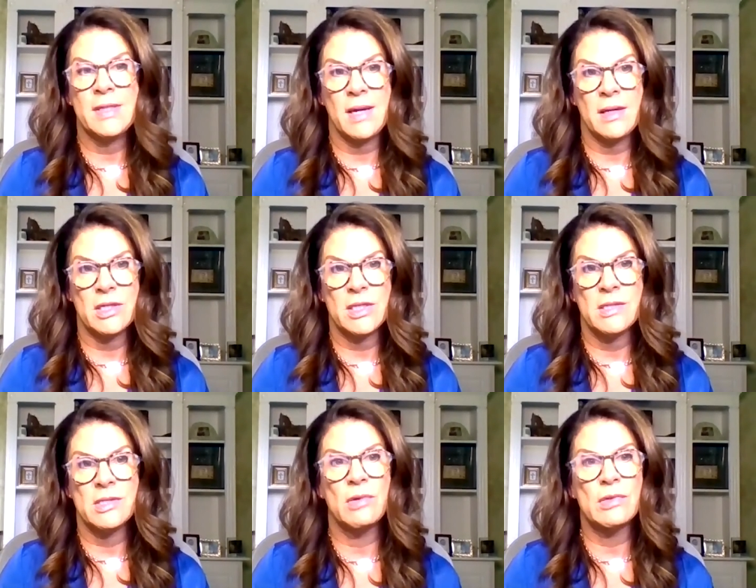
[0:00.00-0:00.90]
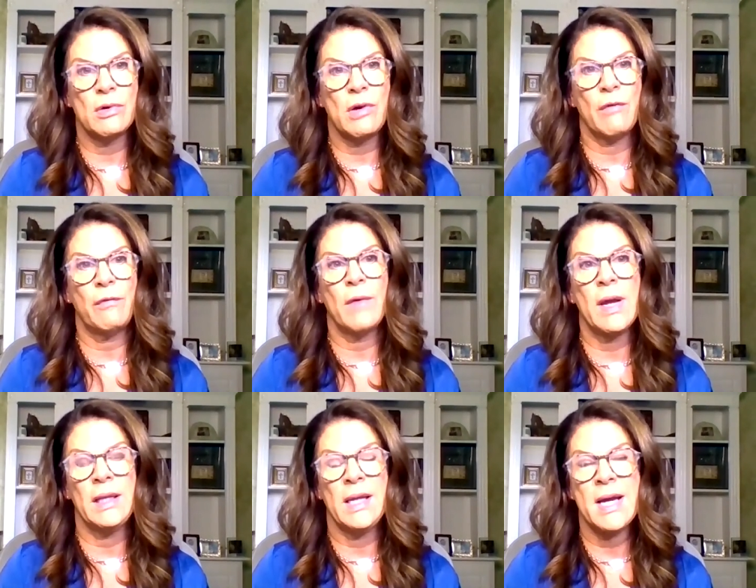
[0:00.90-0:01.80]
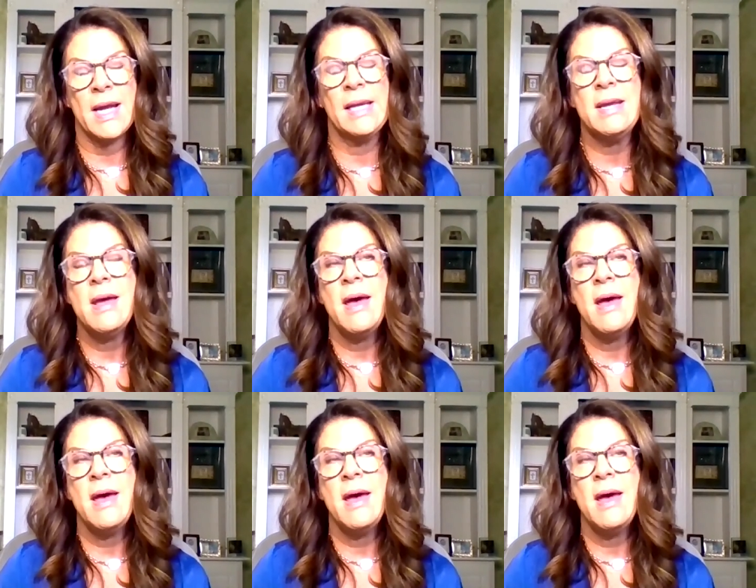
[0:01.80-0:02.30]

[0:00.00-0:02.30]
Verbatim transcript: technicians. Those are our frontline.